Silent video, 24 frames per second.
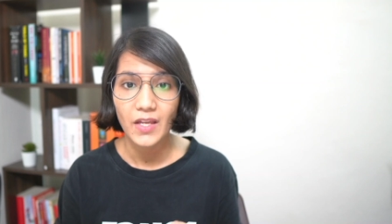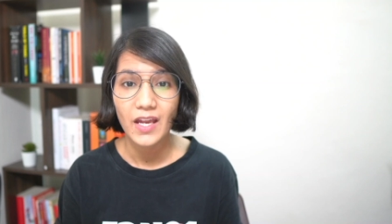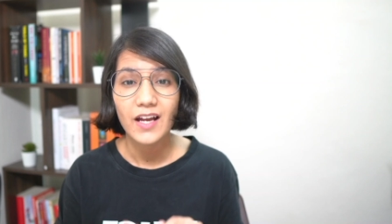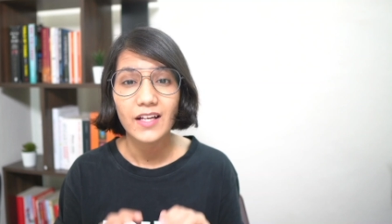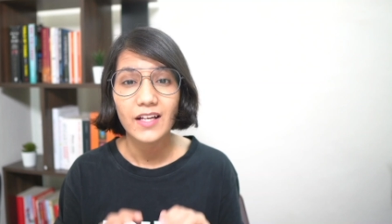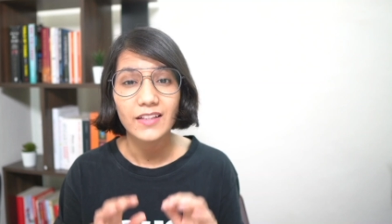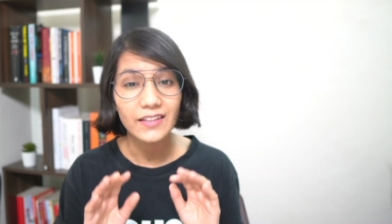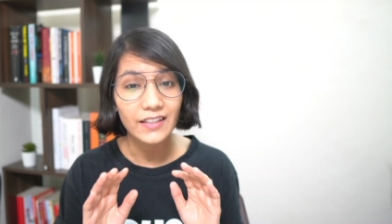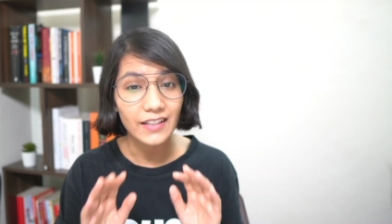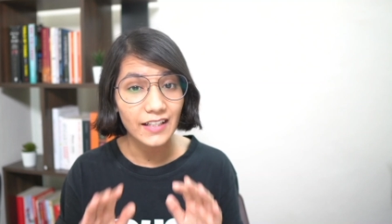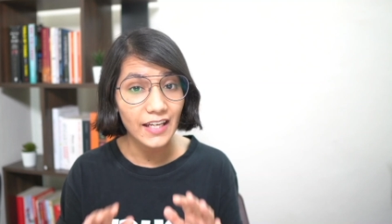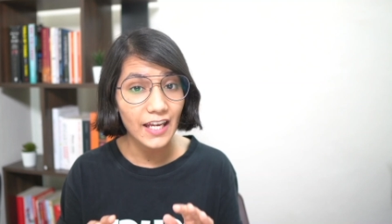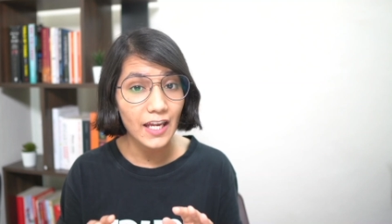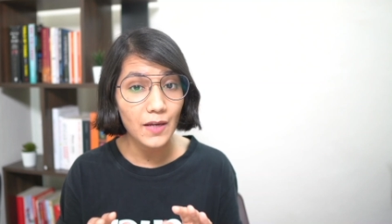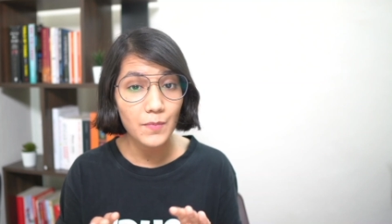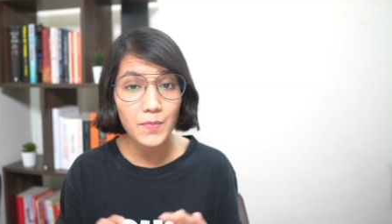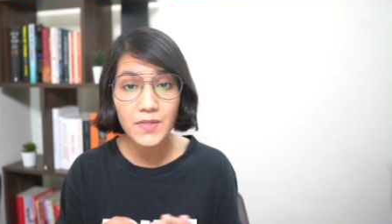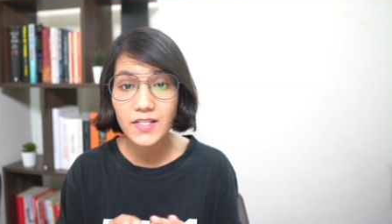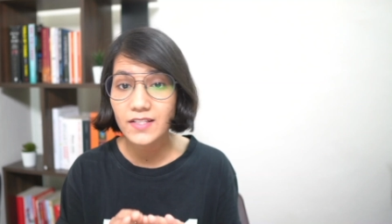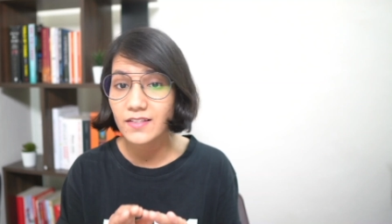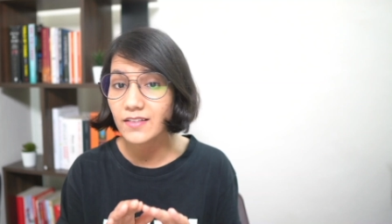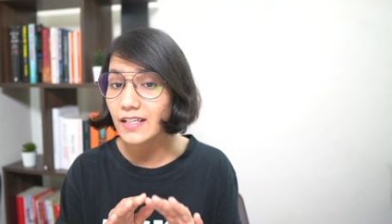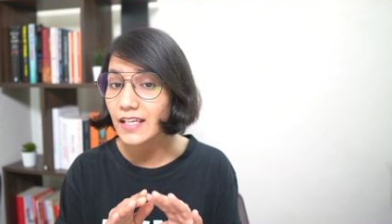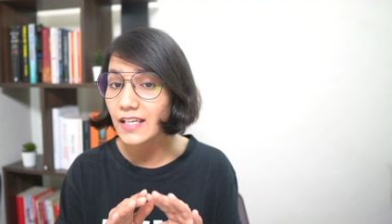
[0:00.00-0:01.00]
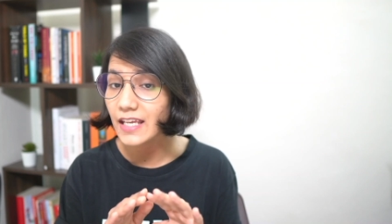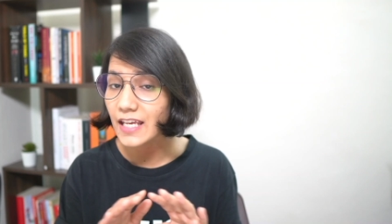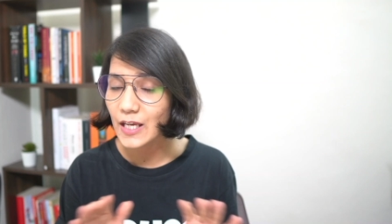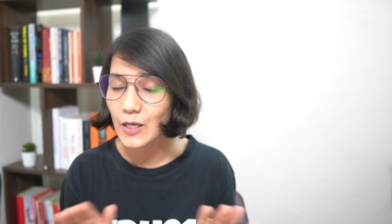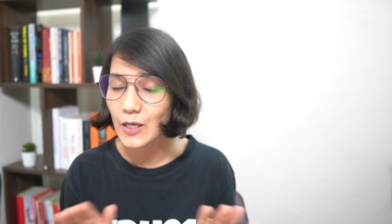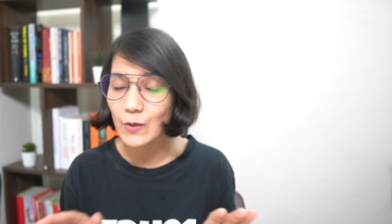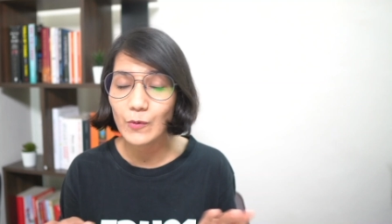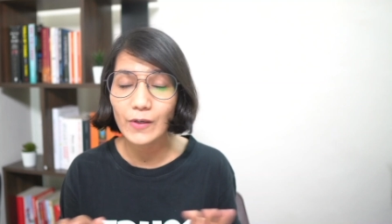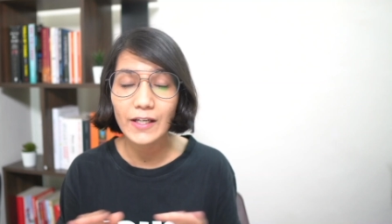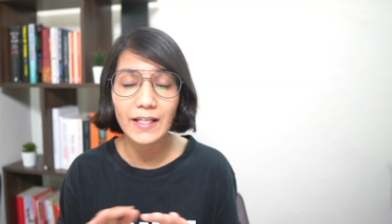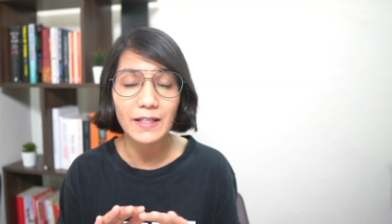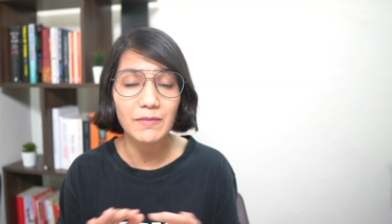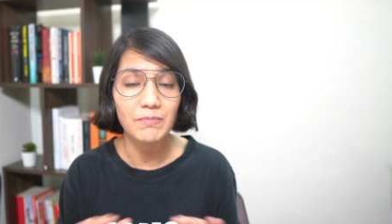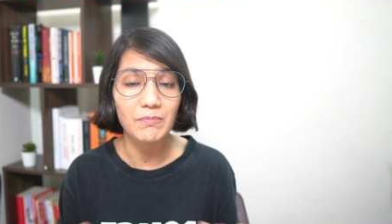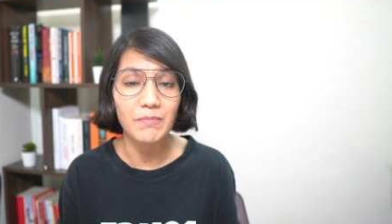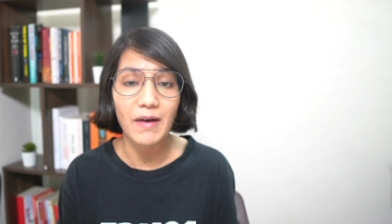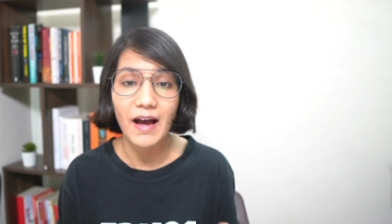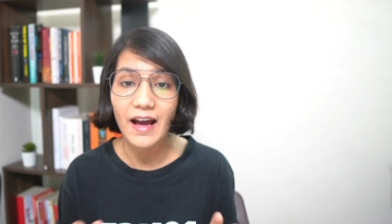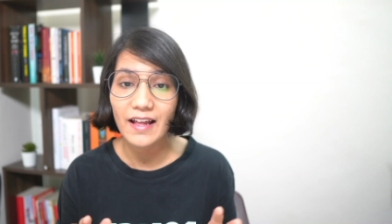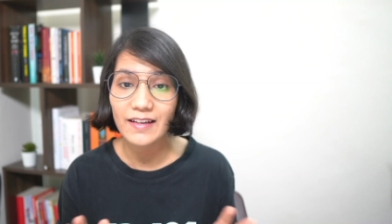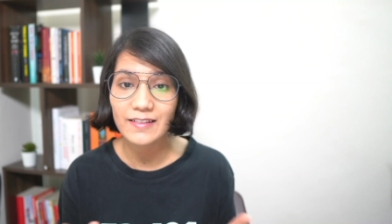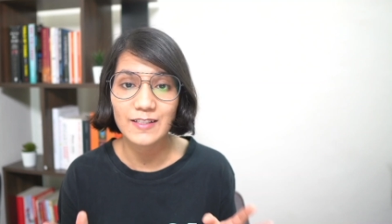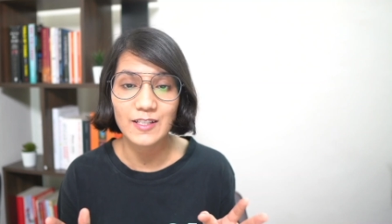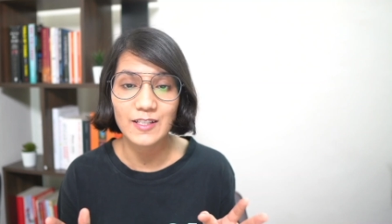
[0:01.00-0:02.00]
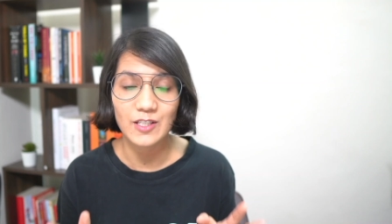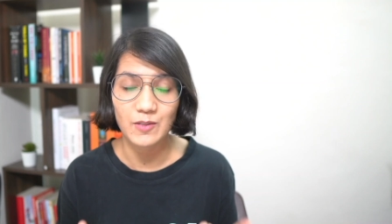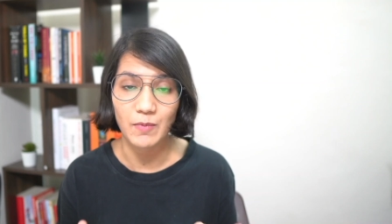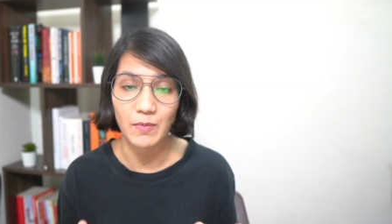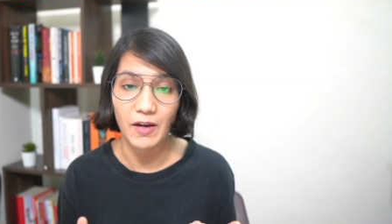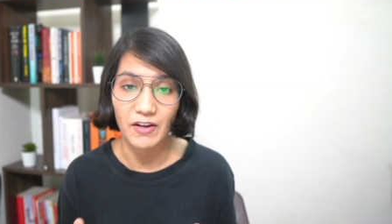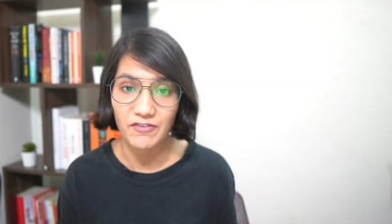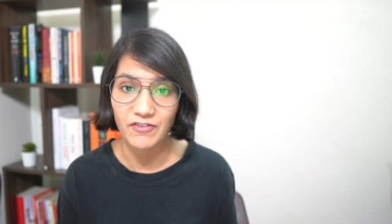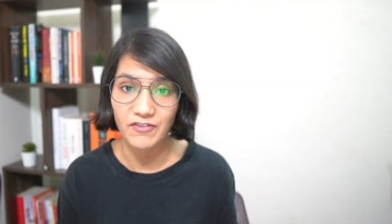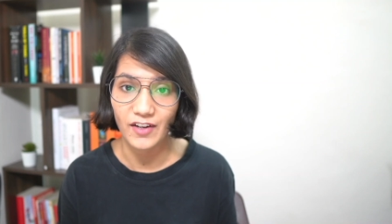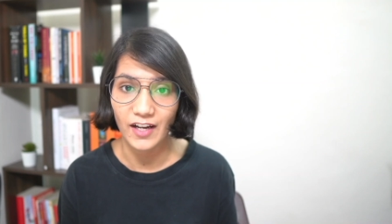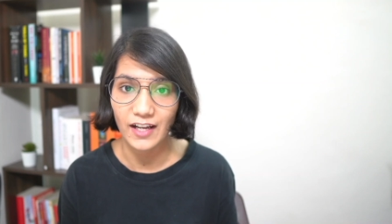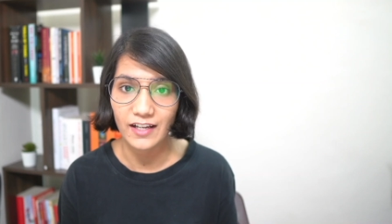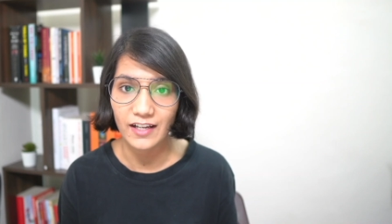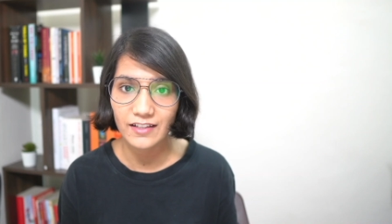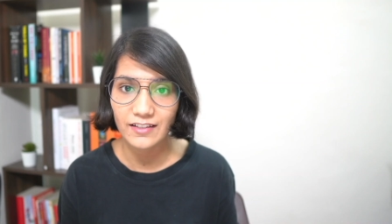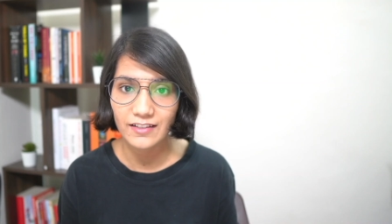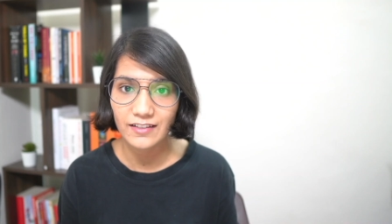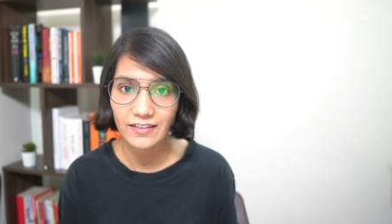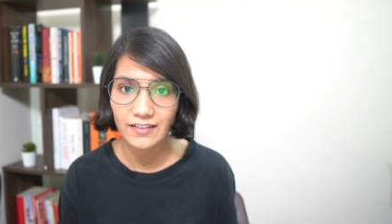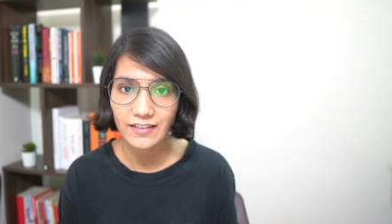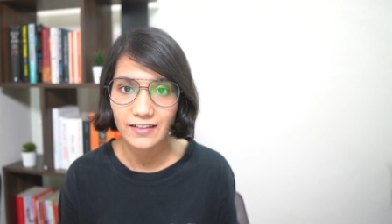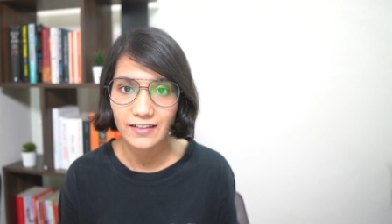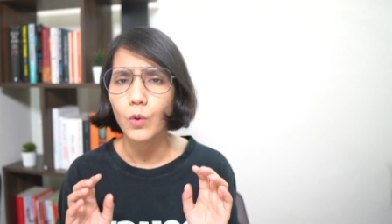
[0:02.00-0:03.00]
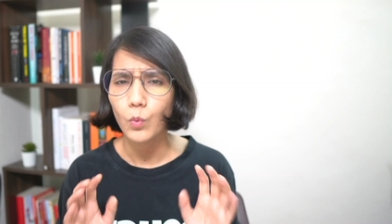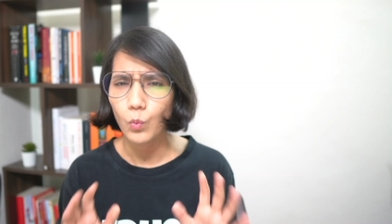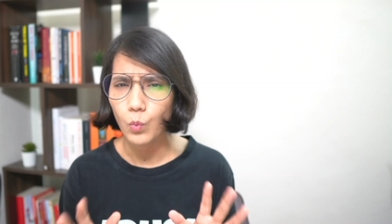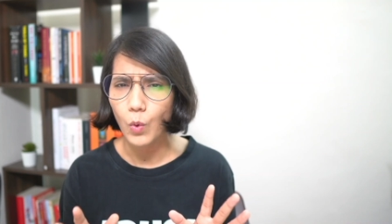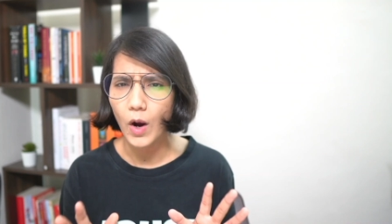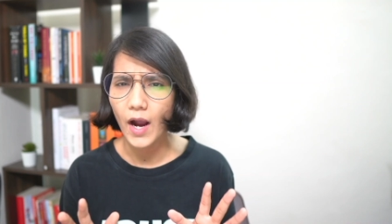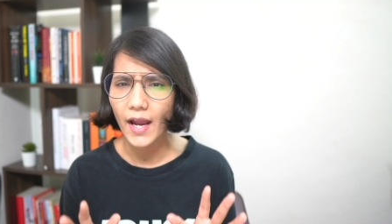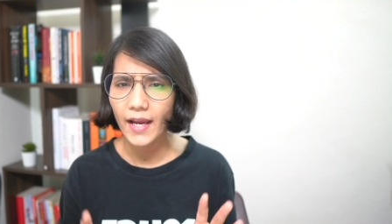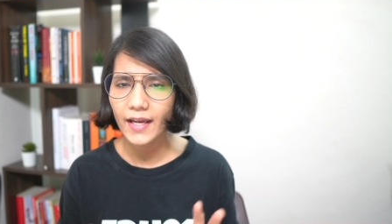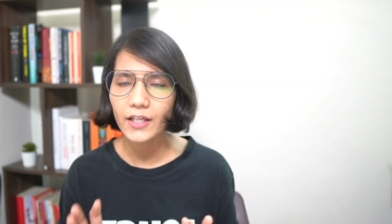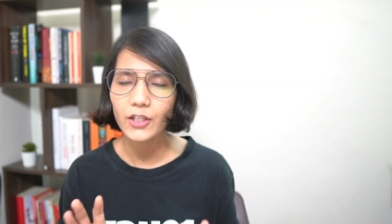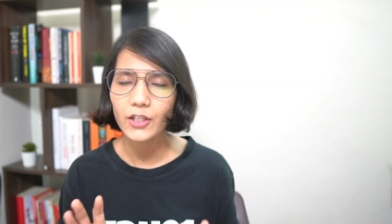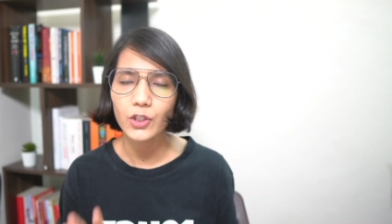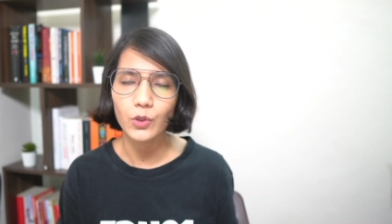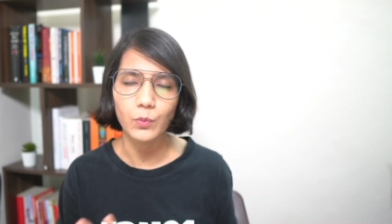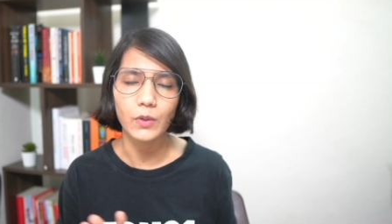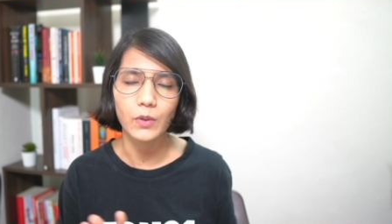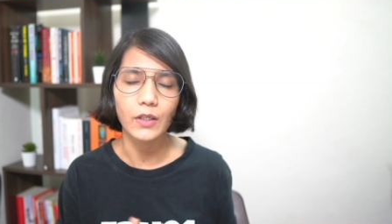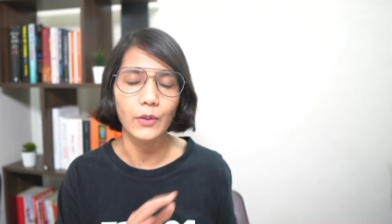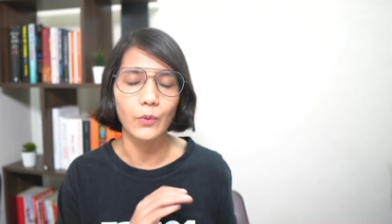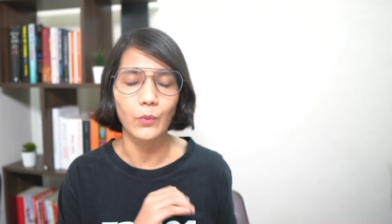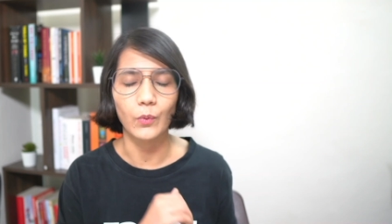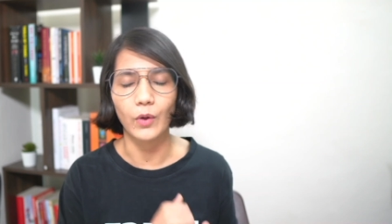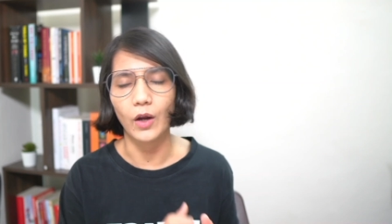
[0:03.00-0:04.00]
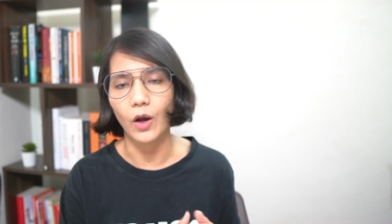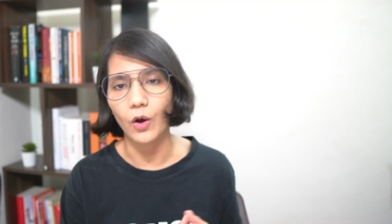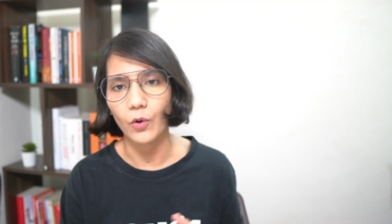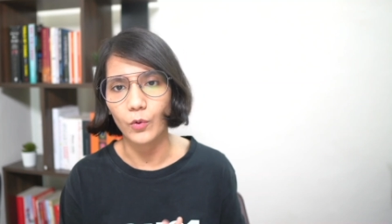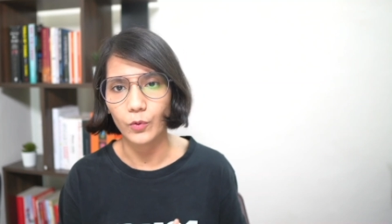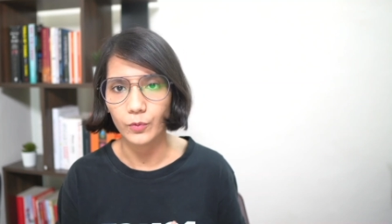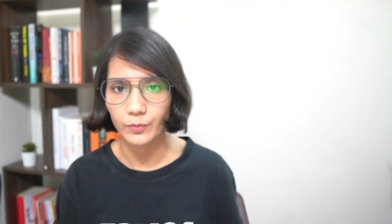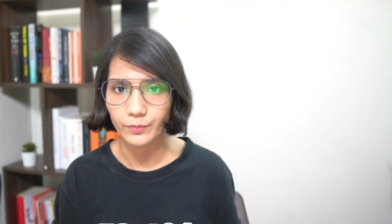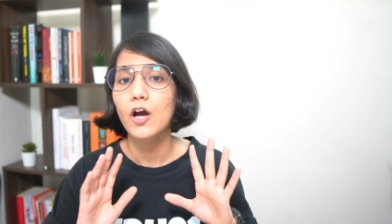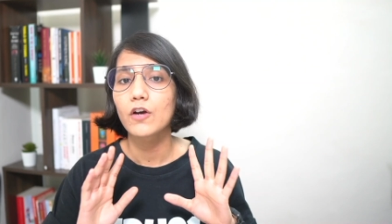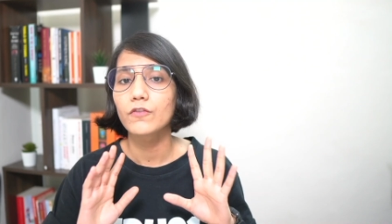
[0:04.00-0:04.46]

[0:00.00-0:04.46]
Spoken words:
The game isn't equally balanced, my friend. Why? You will know now.